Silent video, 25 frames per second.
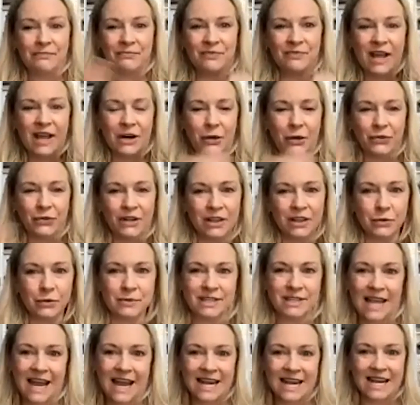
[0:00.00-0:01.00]
I don't think there
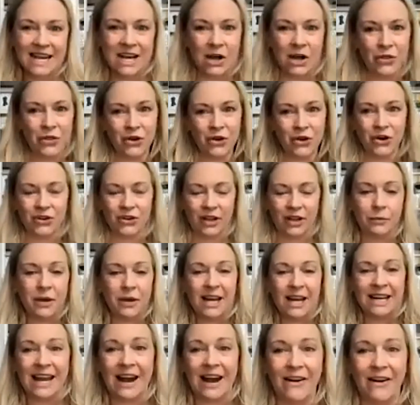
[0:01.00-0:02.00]
was any other, like we
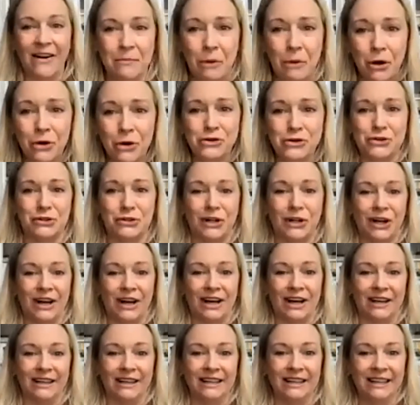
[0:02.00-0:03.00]
had Gary Marshall
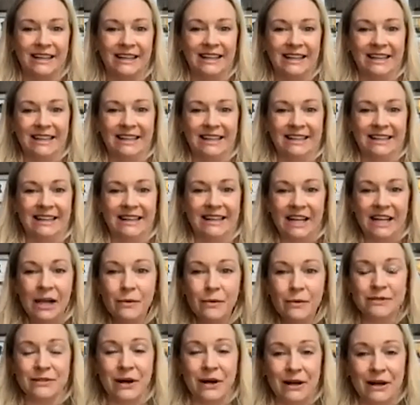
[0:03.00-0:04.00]
on and he
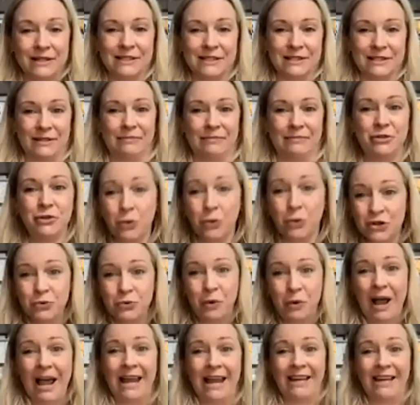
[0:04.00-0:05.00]
was awesome. George
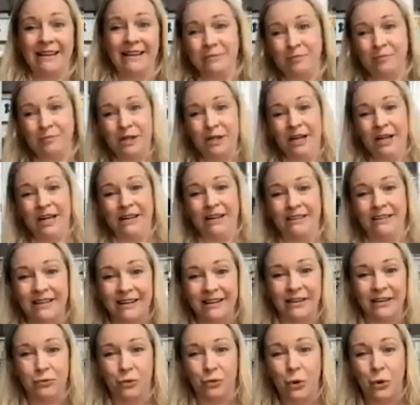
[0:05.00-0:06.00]
Wendt played
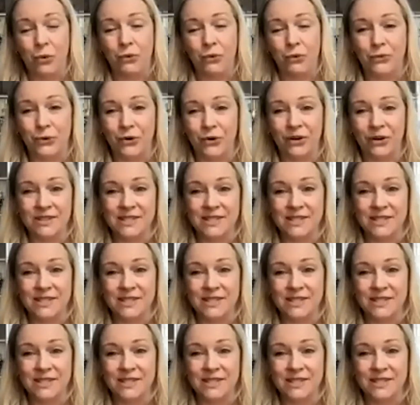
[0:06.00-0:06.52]
a role for a